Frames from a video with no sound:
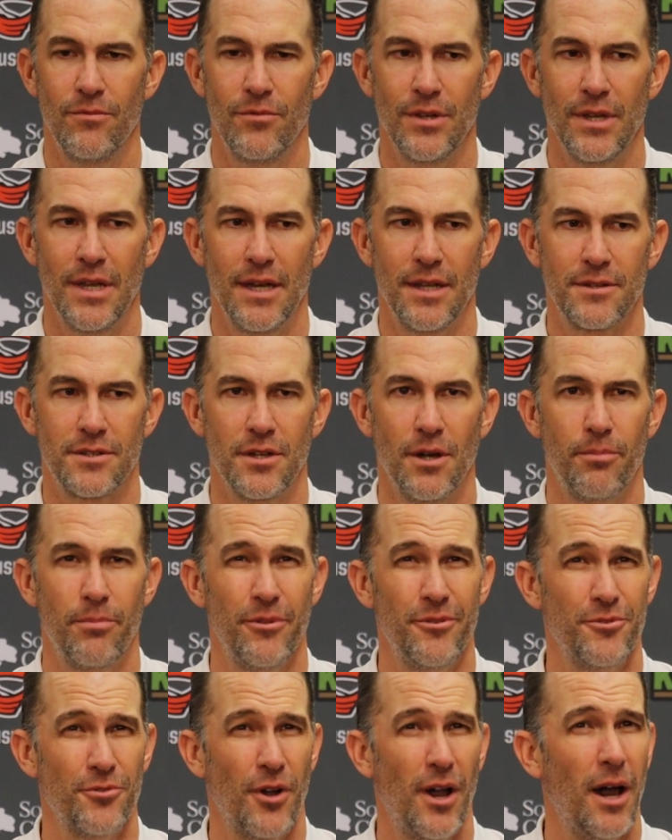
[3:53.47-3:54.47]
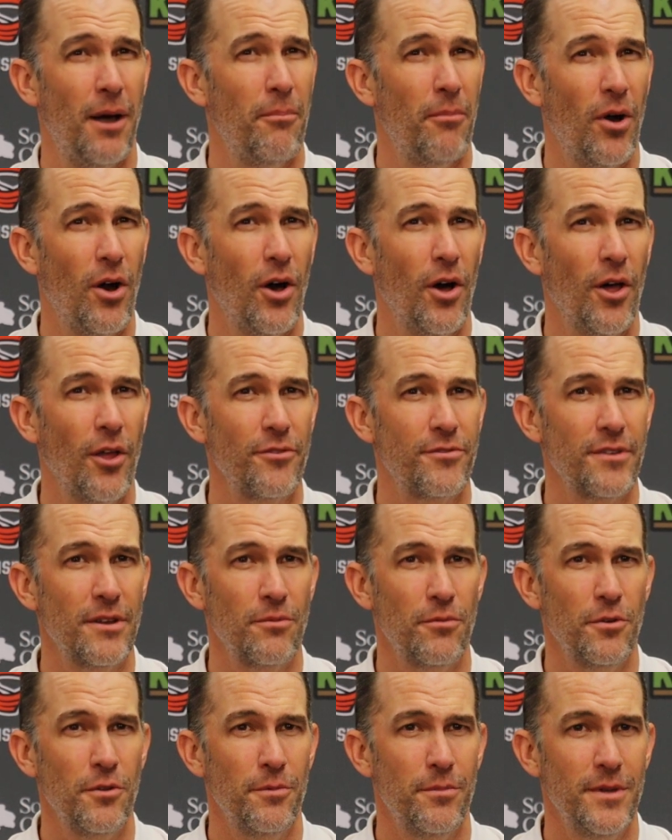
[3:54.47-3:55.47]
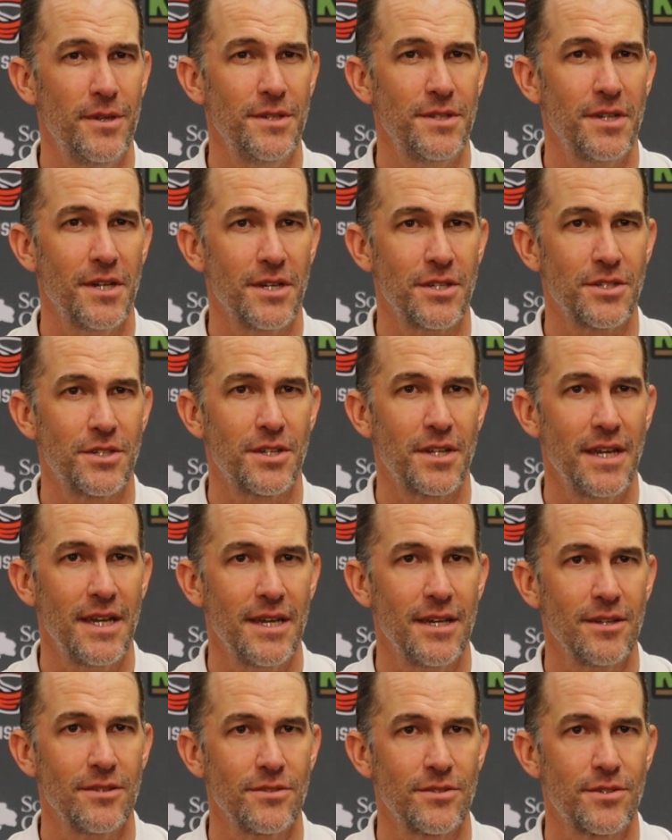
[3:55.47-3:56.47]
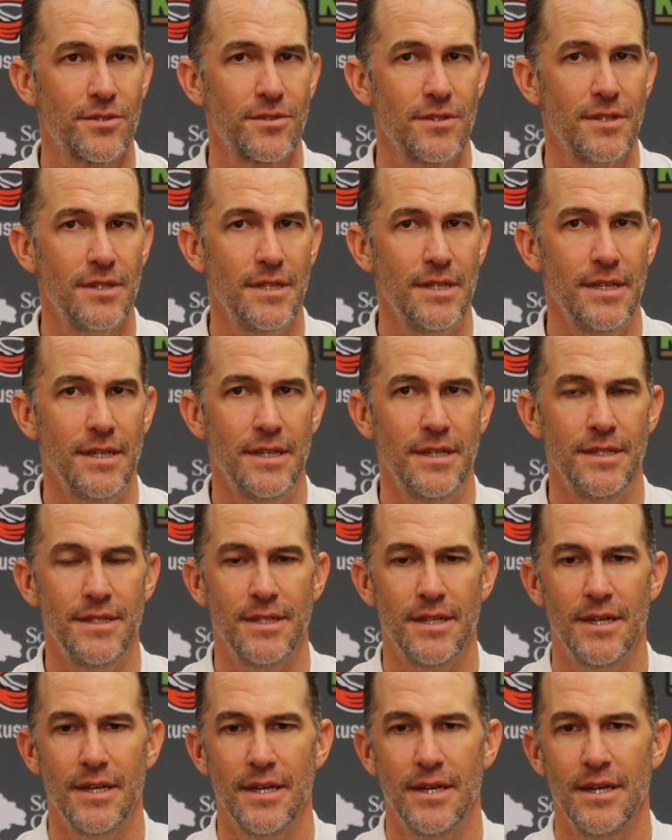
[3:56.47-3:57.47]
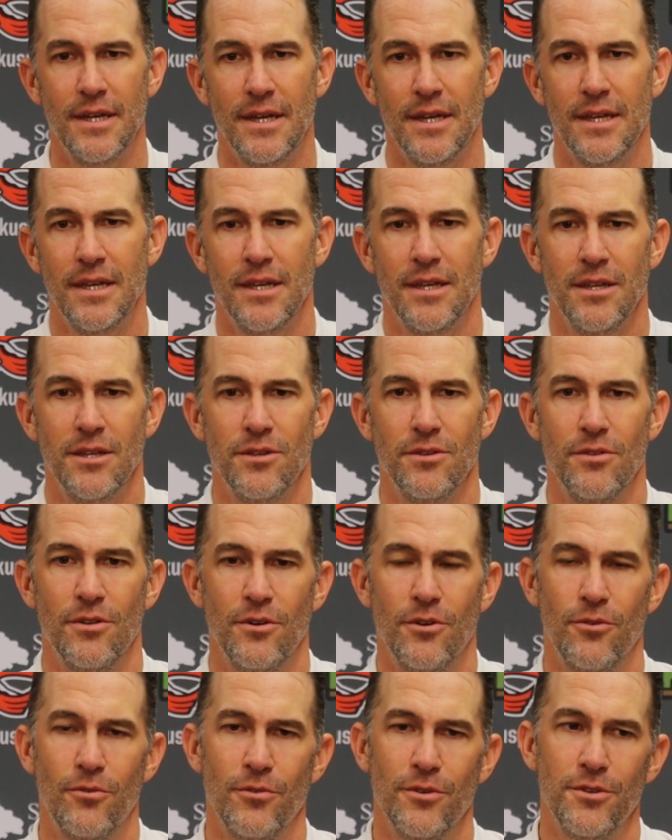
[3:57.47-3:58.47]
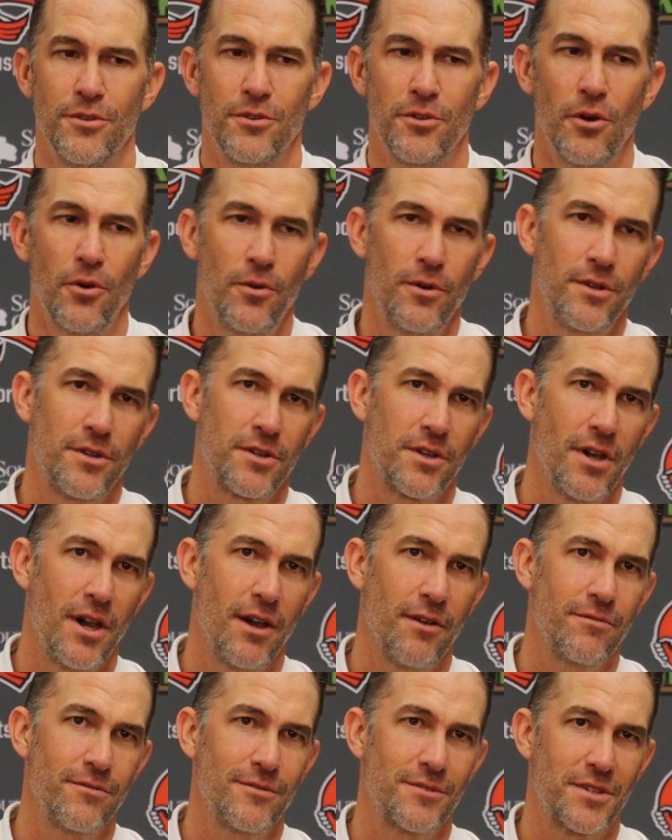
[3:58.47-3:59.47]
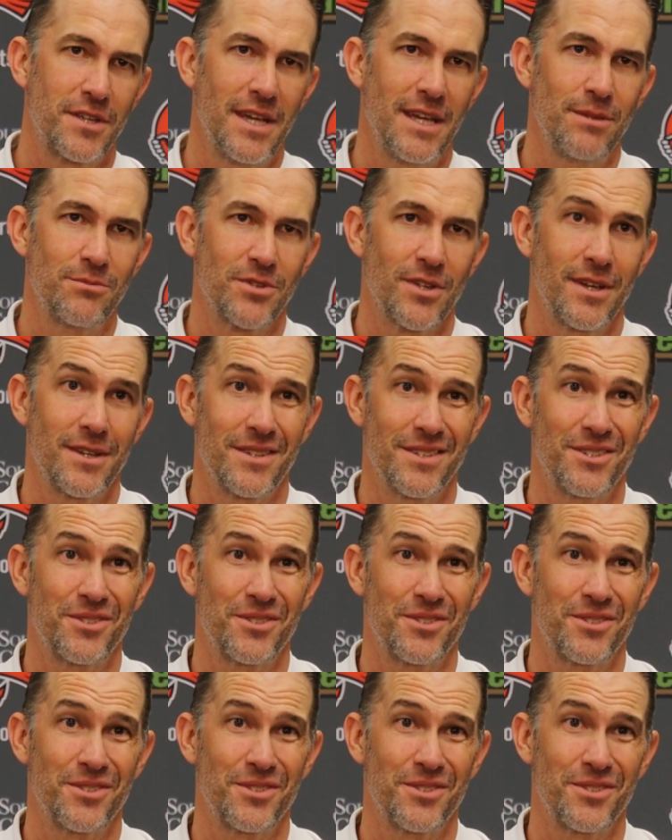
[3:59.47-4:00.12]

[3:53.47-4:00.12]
We had a couple drop balls that would have been touchdowns. And, you know, when you go into conference games like